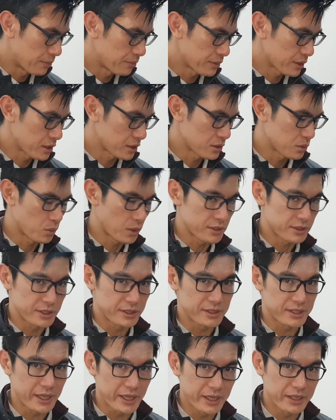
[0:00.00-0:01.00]
because once
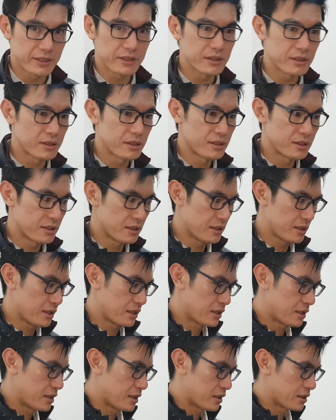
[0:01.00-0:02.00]
it's in
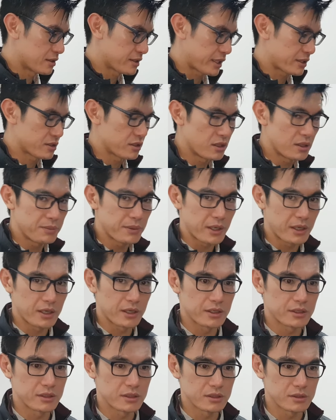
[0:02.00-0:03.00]
and set up
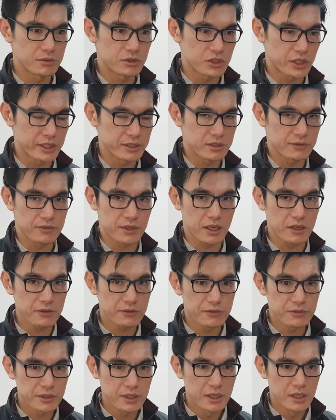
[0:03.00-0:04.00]
and the trades have
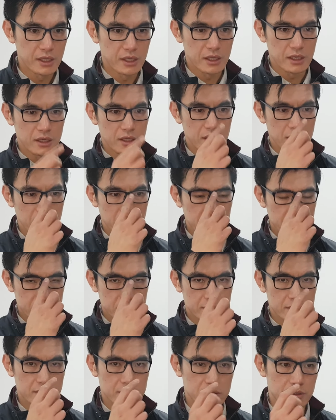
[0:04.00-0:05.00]
left,
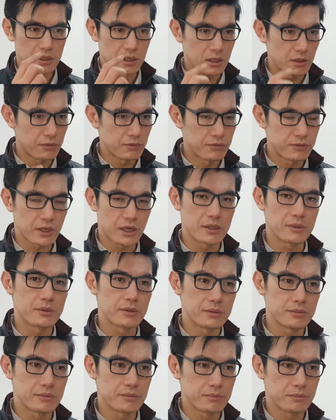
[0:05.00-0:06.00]
it's a right
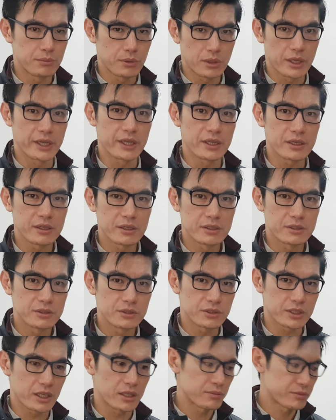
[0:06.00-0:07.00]
boy
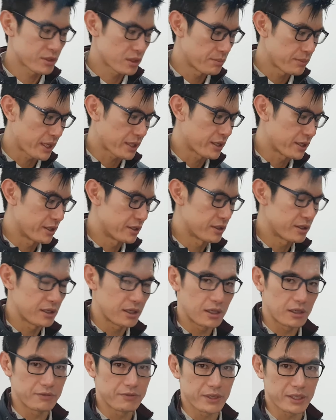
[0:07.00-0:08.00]
to get them to come back in
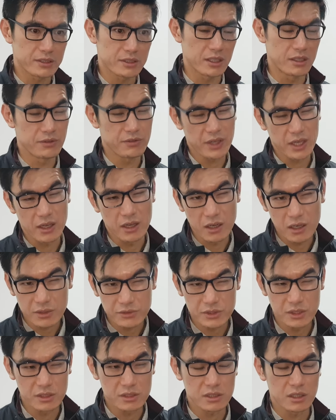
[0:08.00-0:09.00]
and fix it. In fact, a
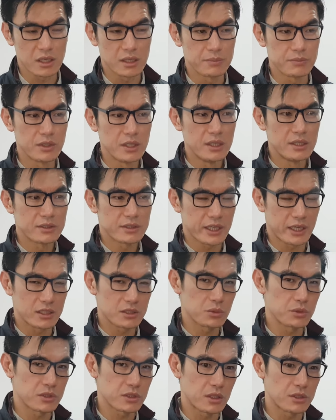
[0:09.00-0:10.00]
lot of the time,
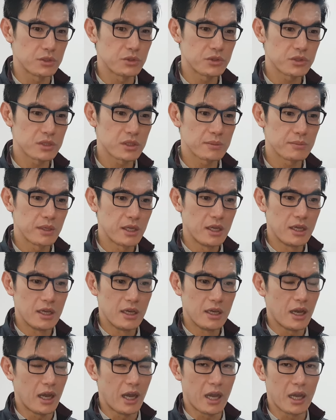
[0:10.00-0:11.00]
tenants will start using them
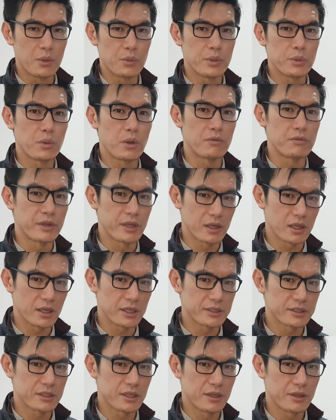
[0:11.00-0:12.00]
and we won't
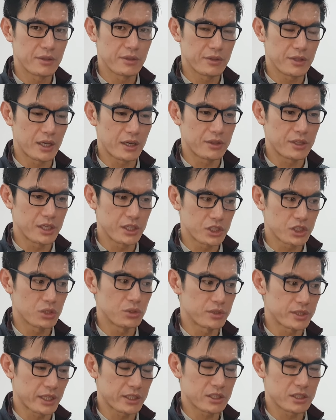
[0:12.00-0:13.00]
realise that the issue
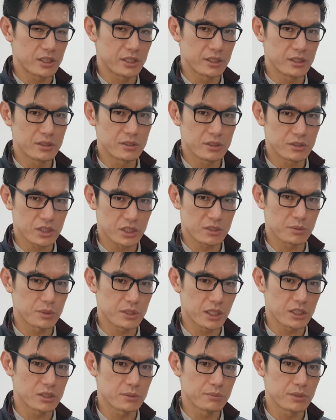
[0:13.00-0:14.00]
is actually the
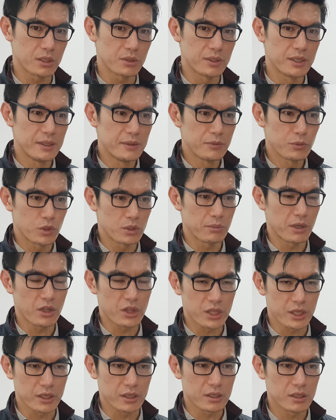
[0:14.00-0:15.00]
transportation bolt. We might
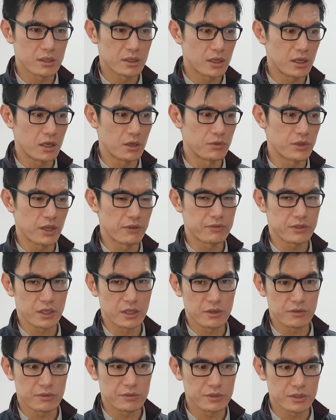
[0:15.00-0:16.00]
think, oh, they've done
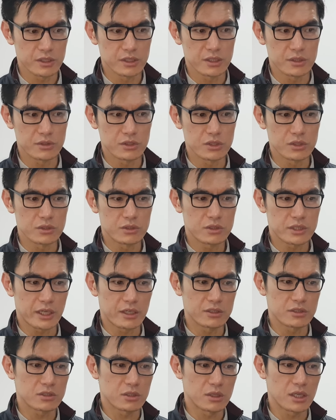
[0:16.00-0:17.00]
it, the
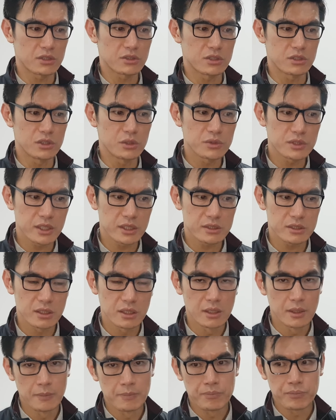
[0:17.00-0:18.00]
tenants don't know how to use
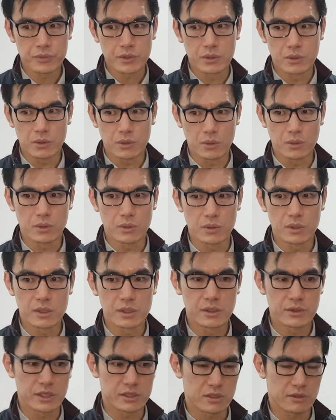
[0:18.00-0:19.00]
it, or
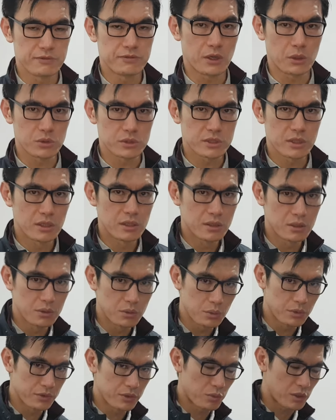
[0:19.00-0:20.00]
there's a fault
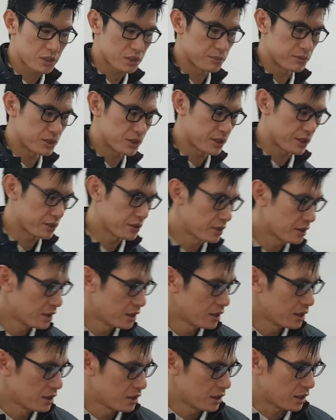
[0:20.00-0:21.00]
with the washing machine,
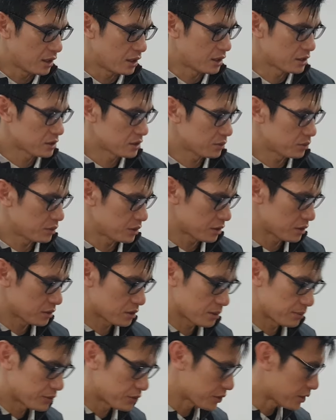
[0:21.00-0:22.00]

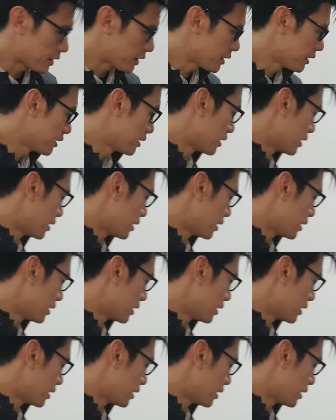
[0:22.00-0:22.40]
tumble dryer.